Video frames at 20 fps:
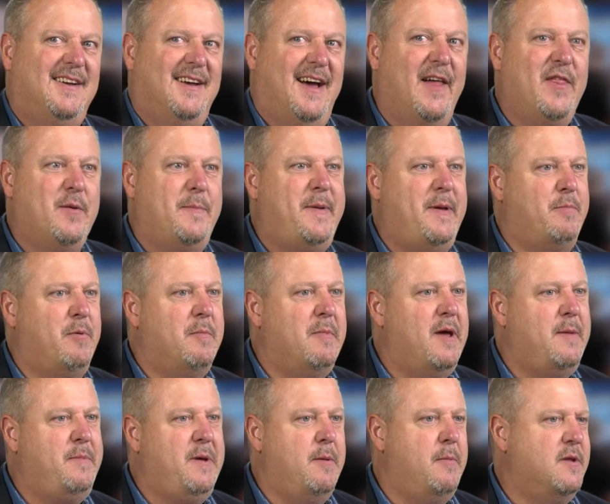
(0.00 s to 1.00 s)
other people
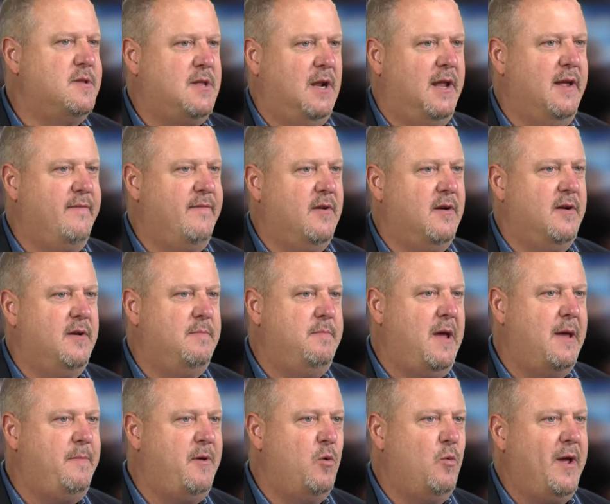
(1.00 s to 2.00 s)
might be able to deliver and
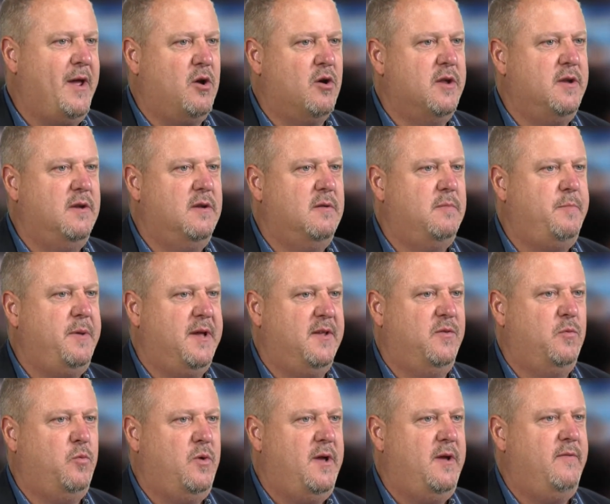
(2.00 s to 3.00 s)
maybe we couldn't
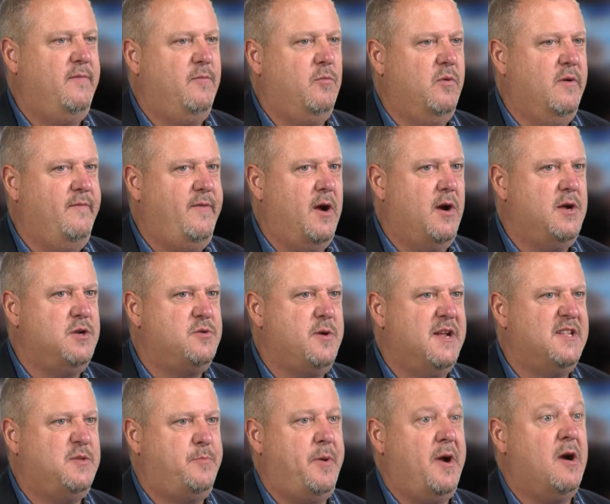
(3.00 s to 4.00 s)
because we were very
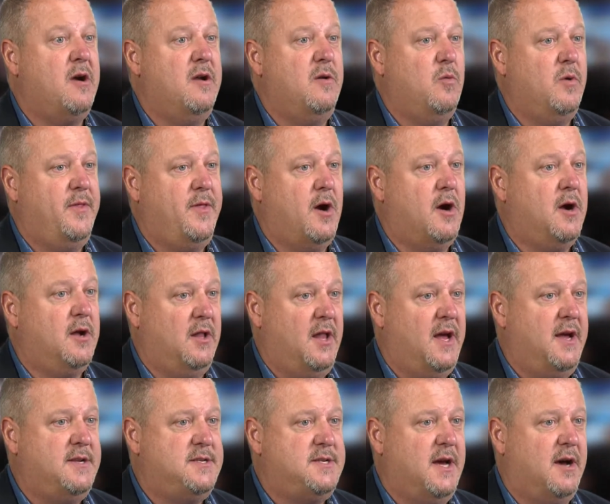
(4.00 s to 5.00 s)
transparent with our
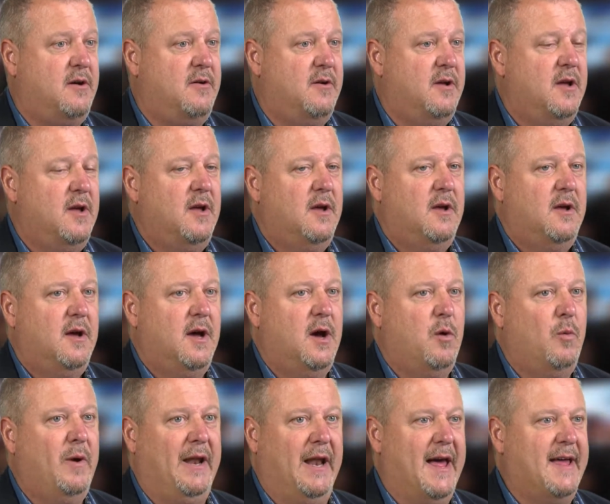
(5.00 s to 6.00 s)
clientele. Uh,
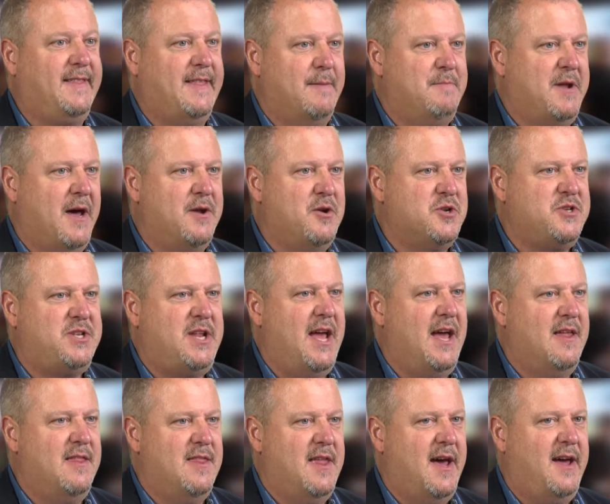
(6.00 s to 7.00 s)
we like them to
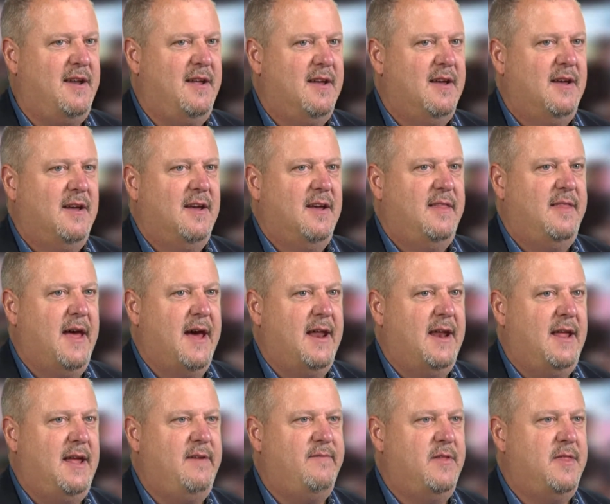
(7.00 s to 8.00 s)
understand that that
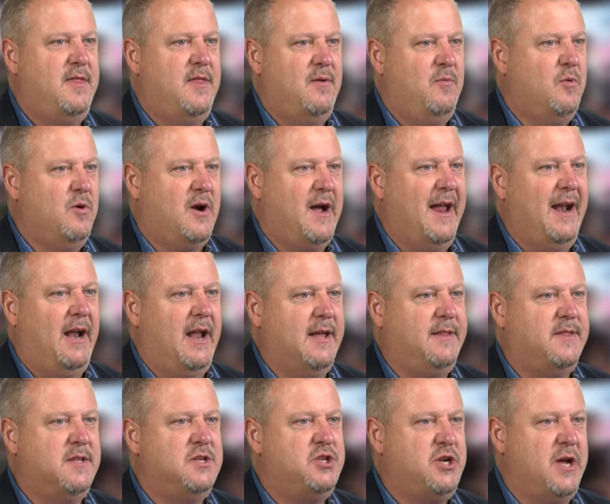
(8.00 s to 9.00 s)
even we're kind of
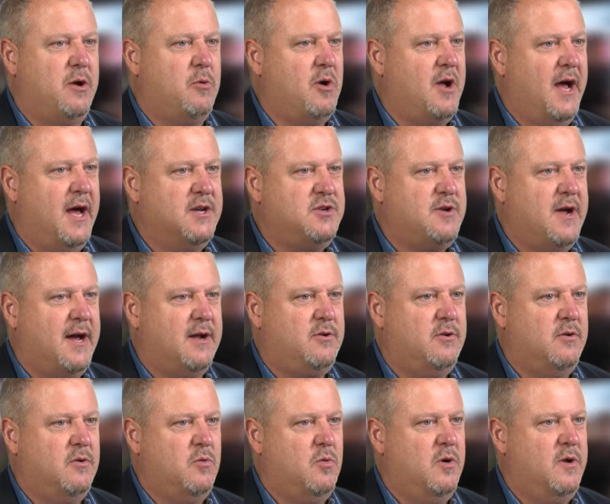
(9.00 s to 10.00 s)
like the general
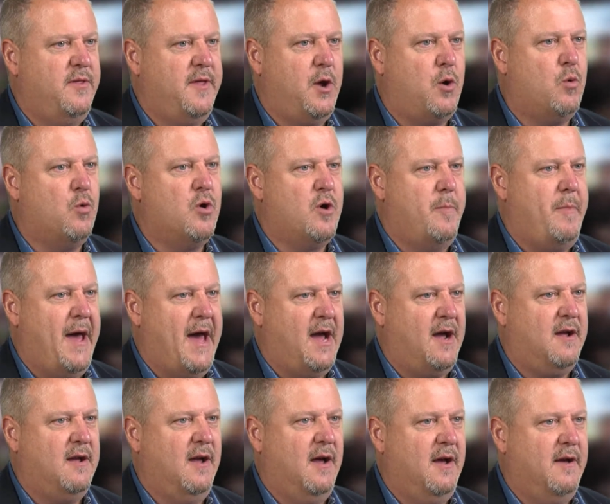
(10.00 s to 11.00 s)
contractor or the
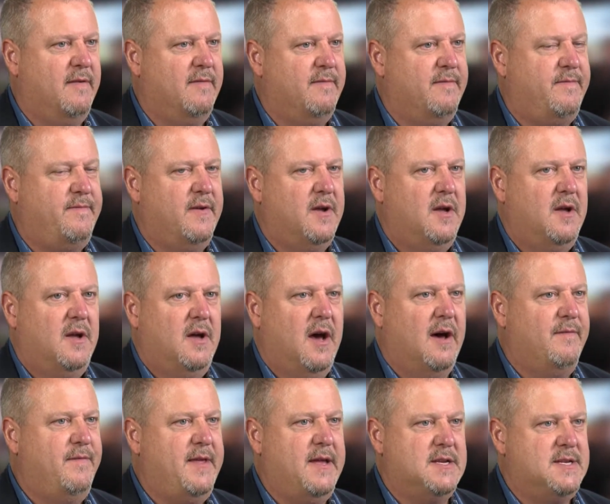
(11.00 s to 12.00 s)
quarterback of
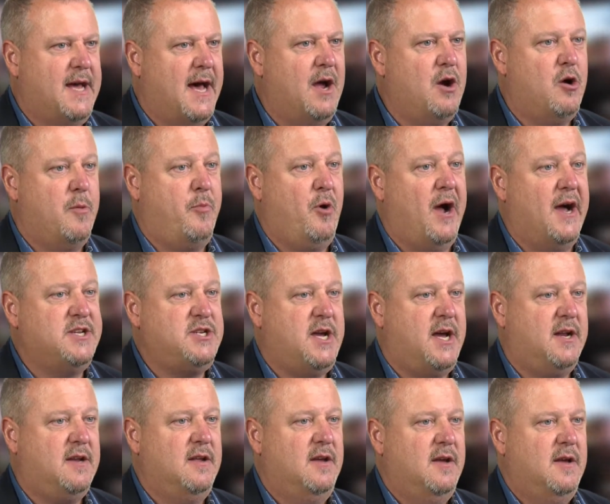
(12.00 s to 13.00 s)
of the entire
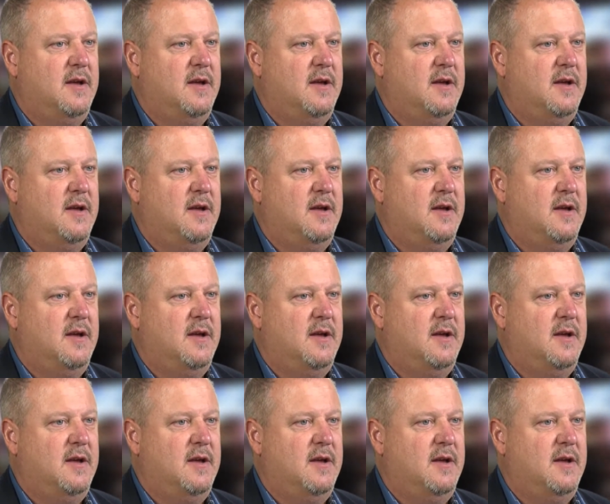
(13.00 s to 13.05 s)
project.